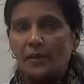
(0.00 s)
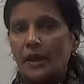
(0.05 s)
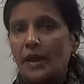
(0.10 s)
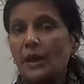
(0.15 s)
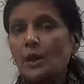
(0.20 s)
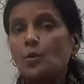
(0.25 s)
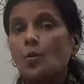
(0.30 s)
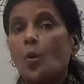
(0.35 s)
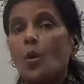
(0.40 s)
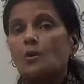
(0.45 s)

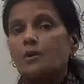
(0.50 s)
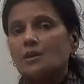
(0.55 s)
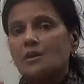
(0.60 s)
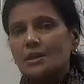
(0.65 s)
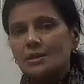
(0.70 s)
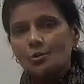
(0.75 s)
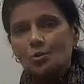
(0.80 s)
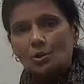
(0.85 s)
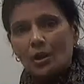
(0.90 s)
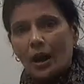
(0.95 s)
equality
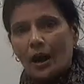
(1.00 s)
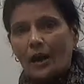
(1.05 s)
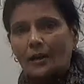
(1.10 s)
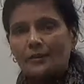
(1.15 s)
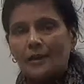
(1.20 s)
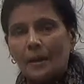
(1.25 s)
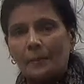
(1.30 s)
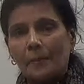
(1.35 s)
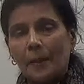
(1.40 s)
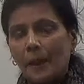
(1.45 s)
to the
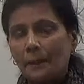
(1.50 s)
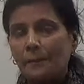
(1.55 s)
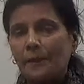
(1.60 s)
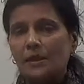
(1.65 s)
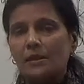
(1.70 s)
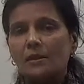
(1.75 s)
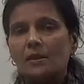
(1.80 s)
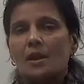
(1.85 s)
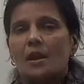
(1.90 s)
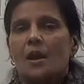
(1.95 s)
other
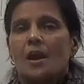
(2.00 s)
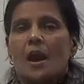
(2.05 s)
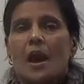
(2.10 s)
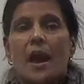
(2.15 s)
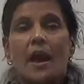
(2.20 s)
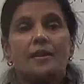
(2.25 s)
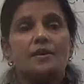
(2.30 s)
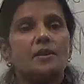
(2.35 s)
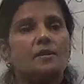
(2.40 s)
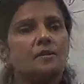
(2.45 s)
people
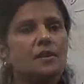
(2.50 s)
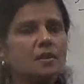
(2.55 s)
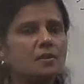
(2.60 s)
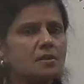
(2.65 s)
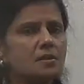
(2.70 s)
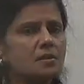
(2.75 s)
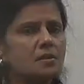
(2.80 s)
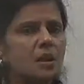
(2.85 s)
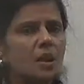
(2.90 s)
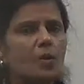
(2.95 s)
and
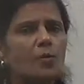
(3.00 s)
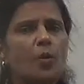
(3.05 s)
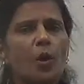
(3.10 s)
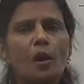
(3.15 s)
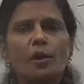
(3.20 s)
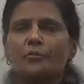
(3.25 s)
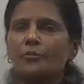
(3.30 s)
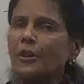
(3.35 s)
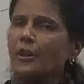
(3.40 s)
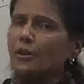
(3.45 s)
this uh,
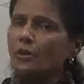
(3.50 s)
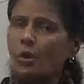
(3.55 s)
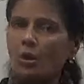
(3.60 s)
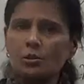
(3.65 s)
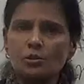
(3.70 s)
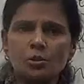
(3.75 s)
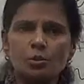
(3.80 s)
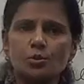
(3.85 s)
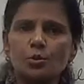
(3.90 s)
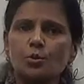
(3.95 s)
work we can
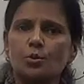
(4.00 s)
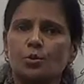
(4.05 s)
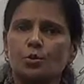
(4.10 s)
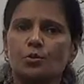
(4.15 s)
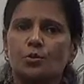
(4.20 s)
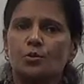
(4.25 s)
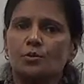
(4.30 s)
also do.